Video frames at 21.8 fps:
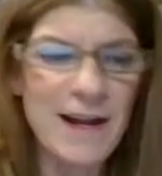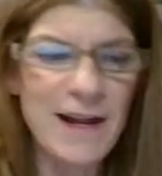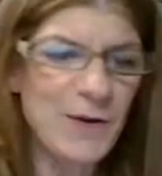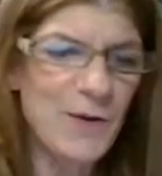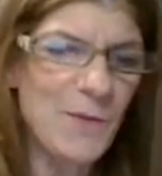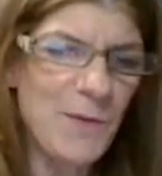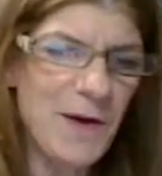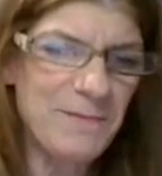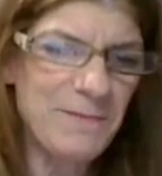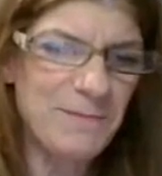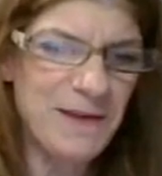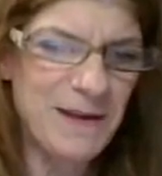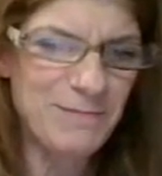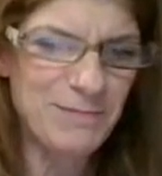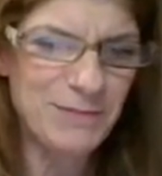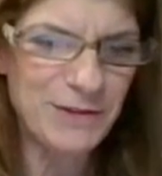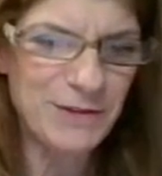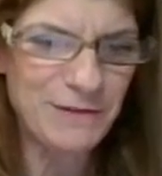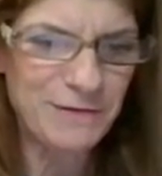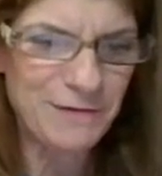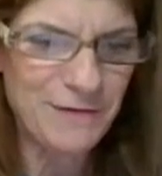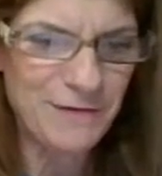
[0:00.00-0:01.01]
I don't want
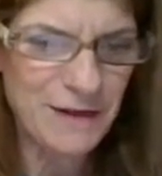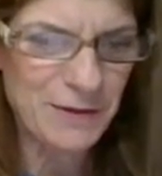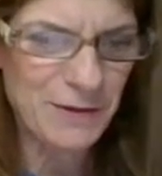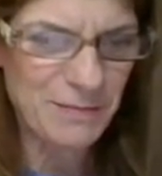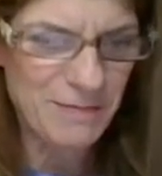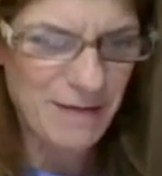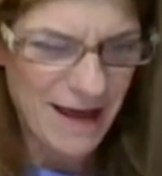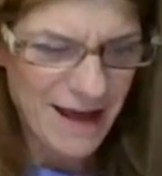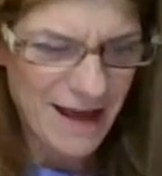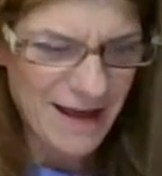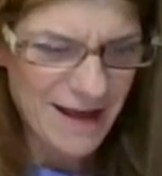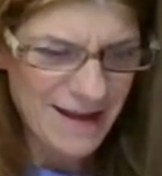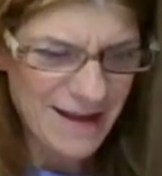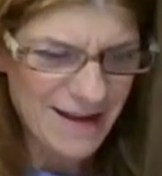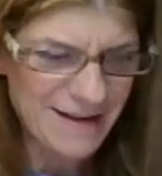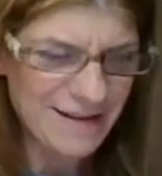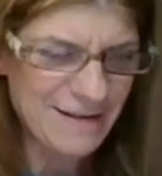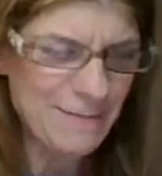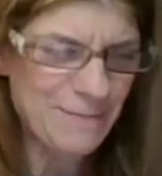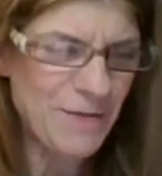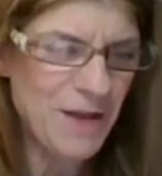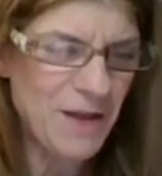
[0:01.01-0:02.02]
people to feel
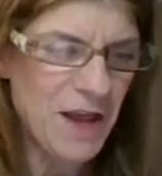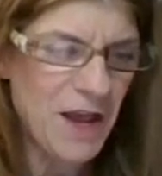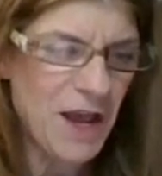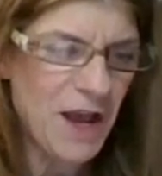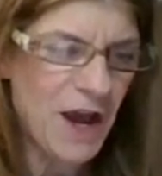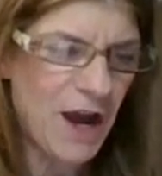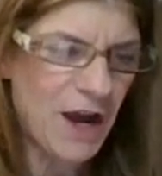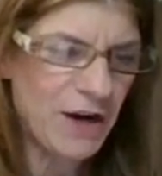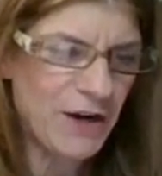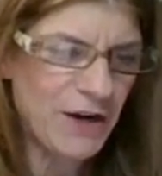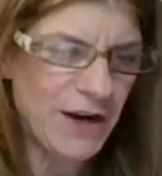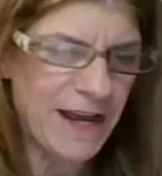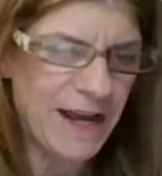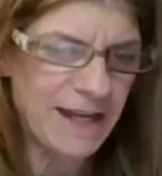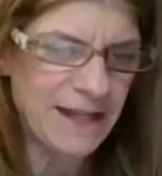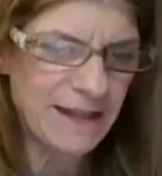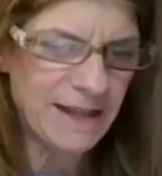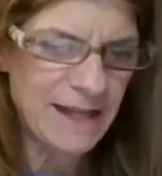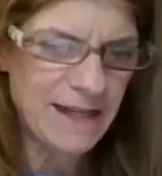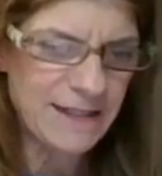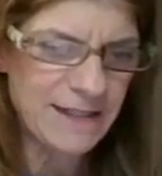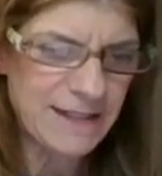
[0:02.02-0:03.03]
bad. All
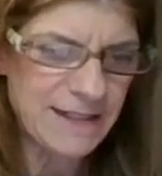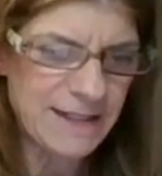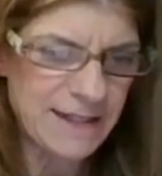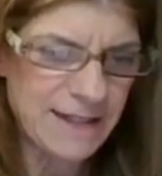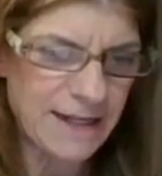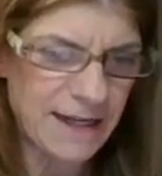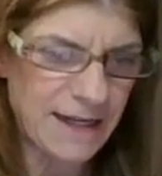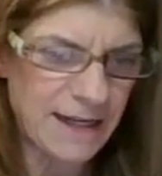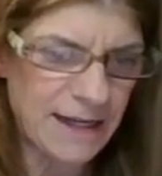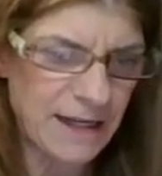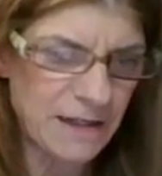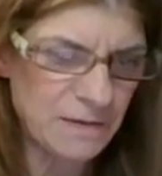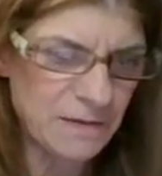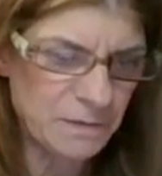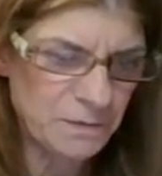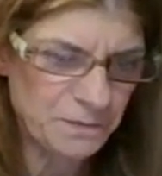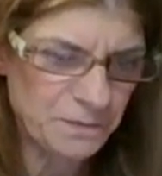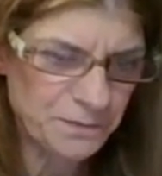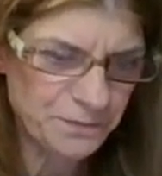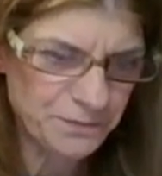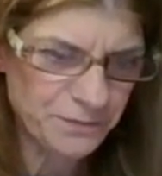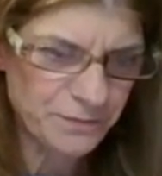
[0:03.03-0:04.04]
right, let's see.
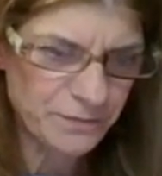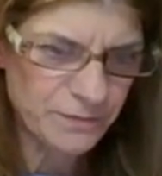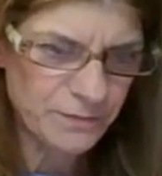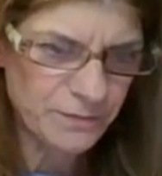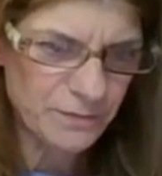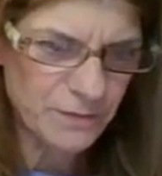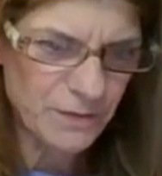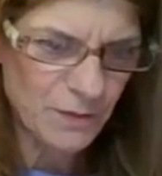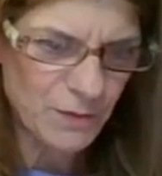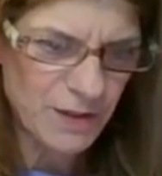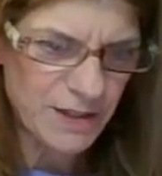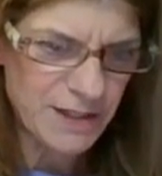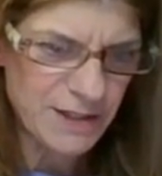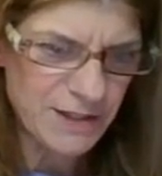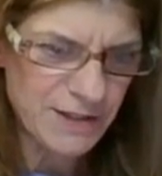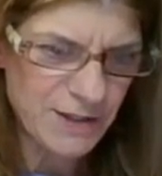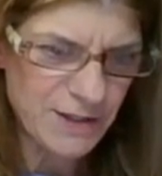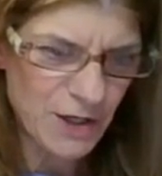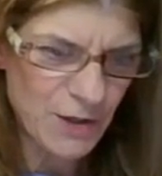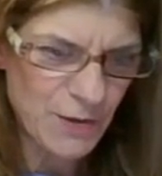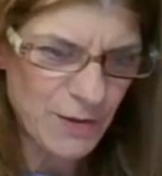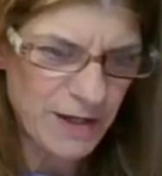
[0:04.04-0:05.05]
What
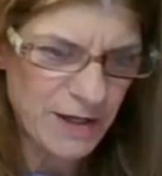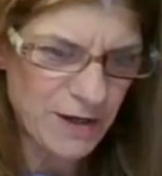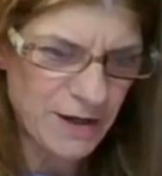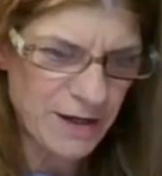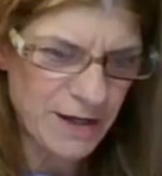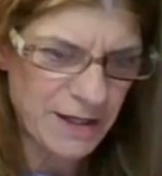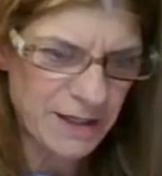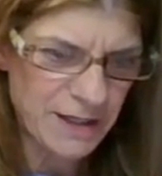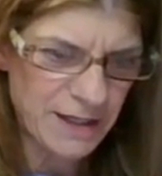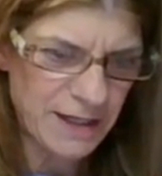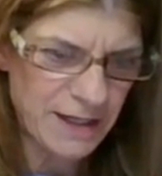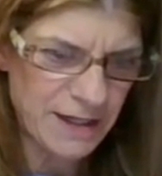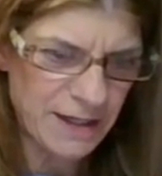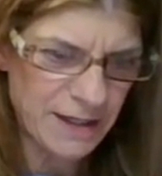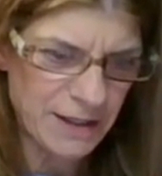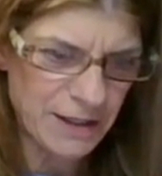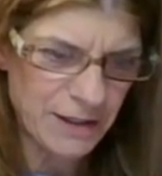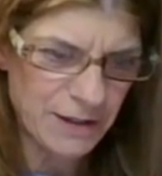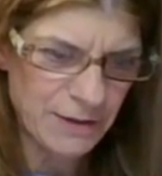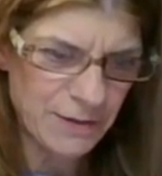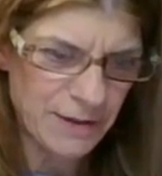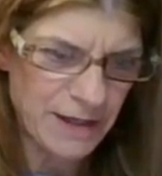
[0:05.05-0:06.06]
is going on
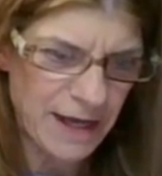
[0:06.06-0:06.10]
here?